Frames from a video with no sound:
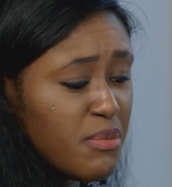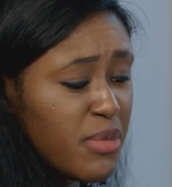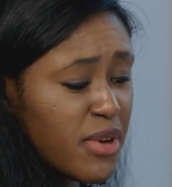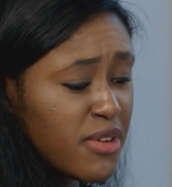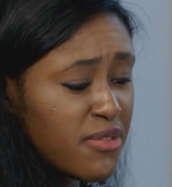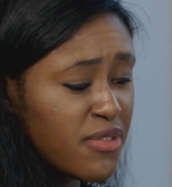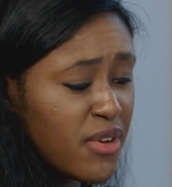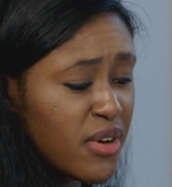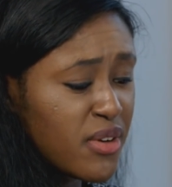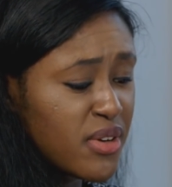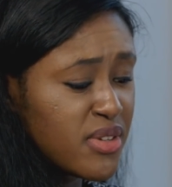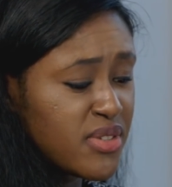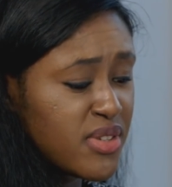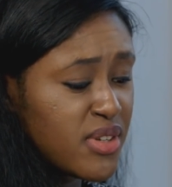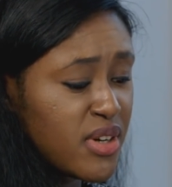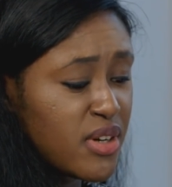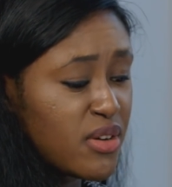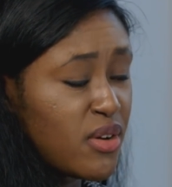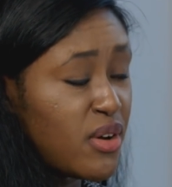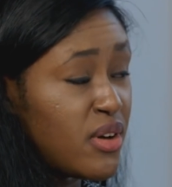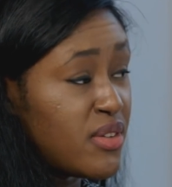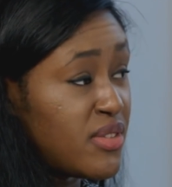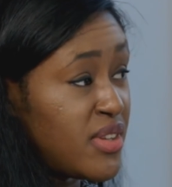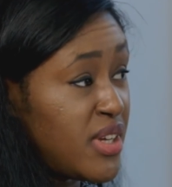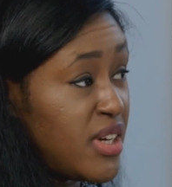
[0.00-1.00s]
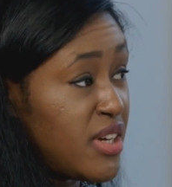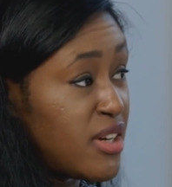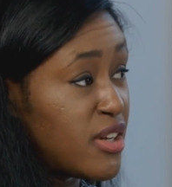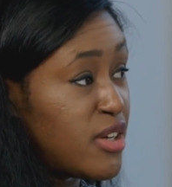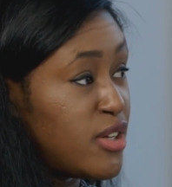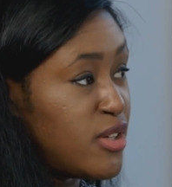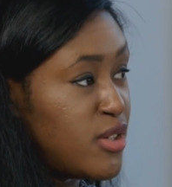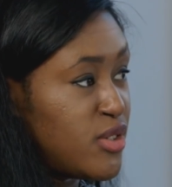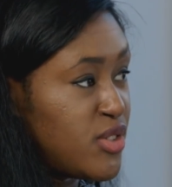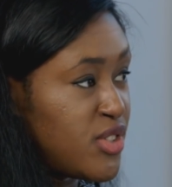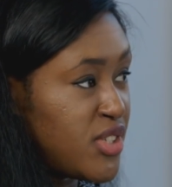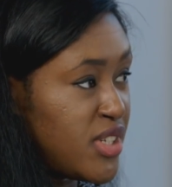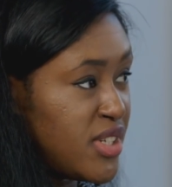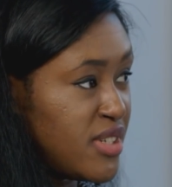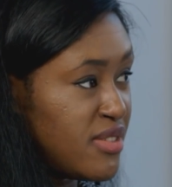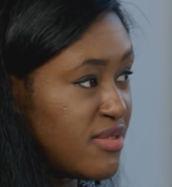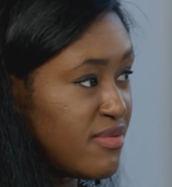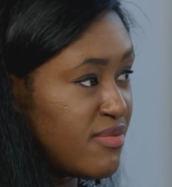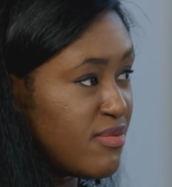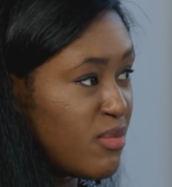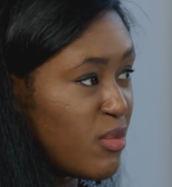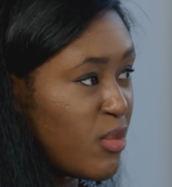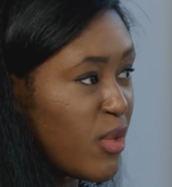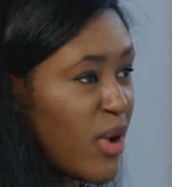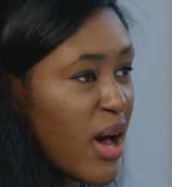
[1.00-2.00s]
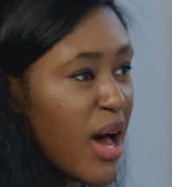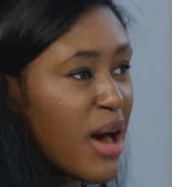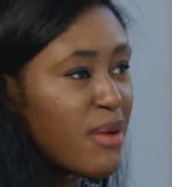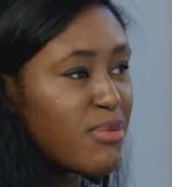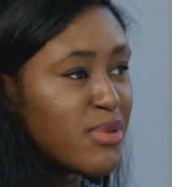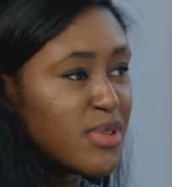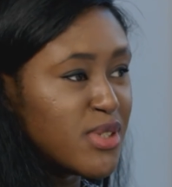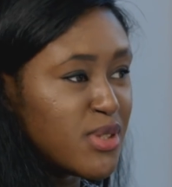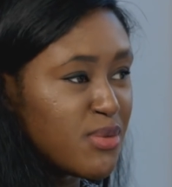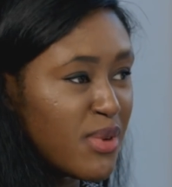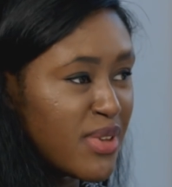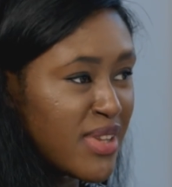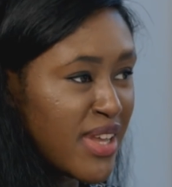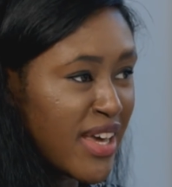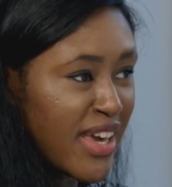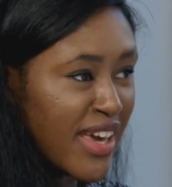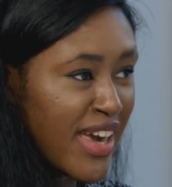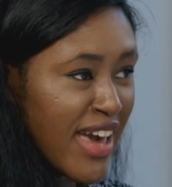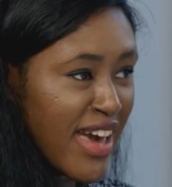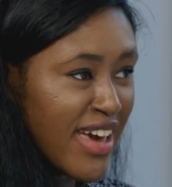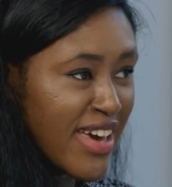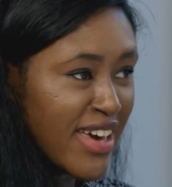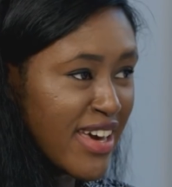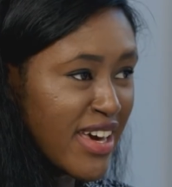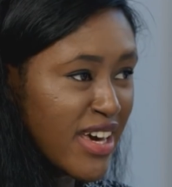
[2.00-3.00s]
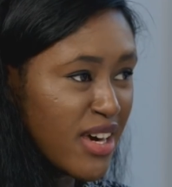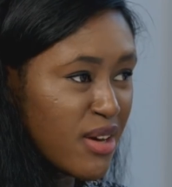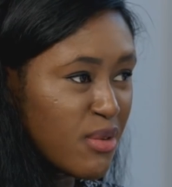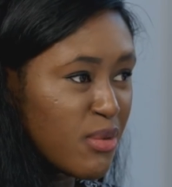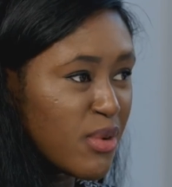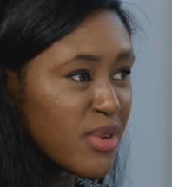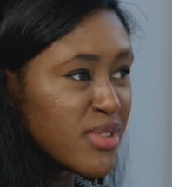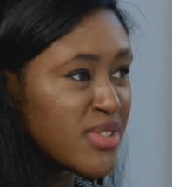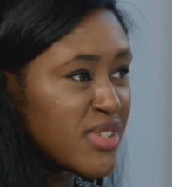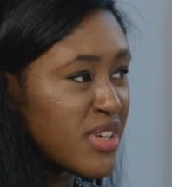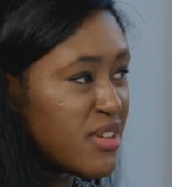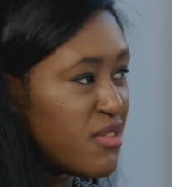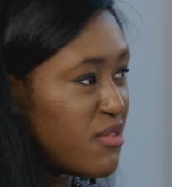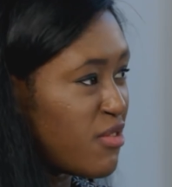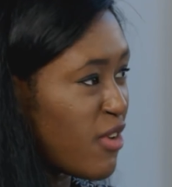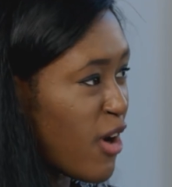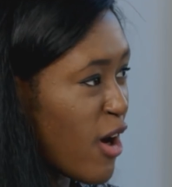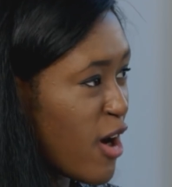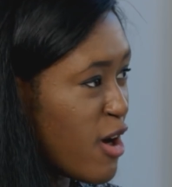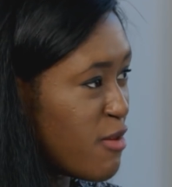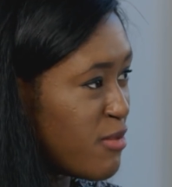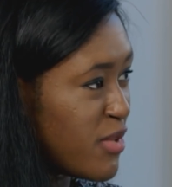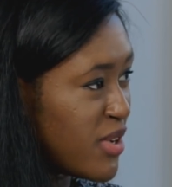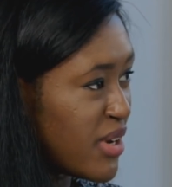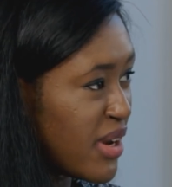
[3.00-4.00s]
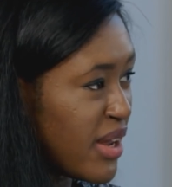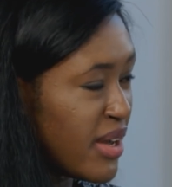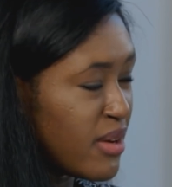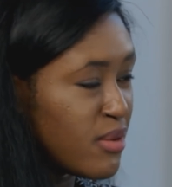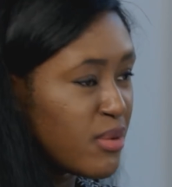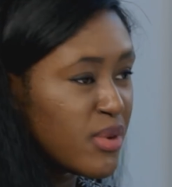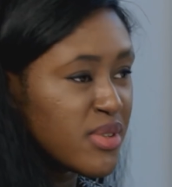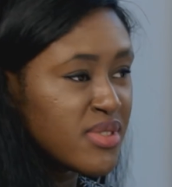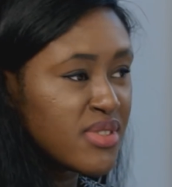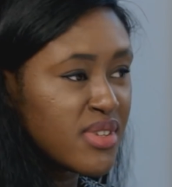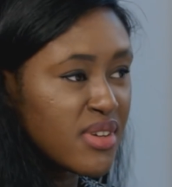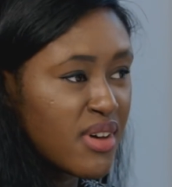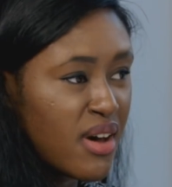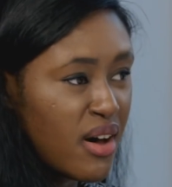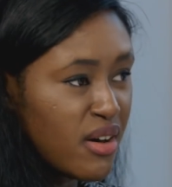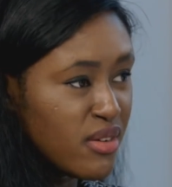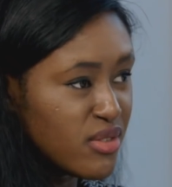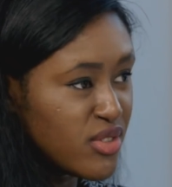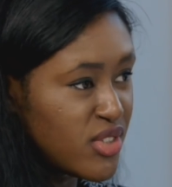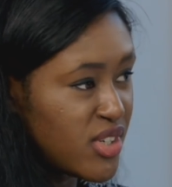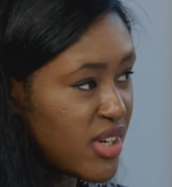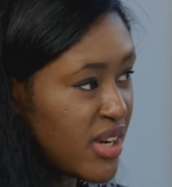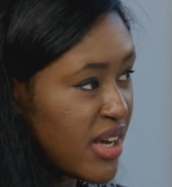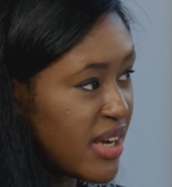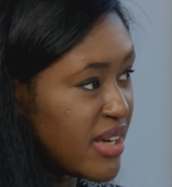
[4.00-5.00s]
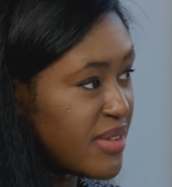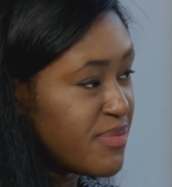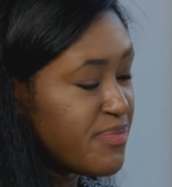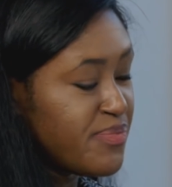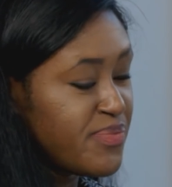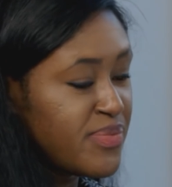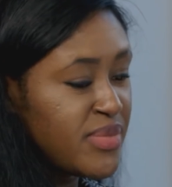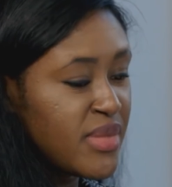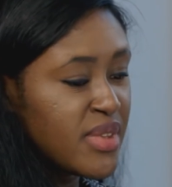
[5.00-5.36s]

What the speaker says: but focusing on the inclusion, what happens when they get here, what's the environment like, what's the culture like.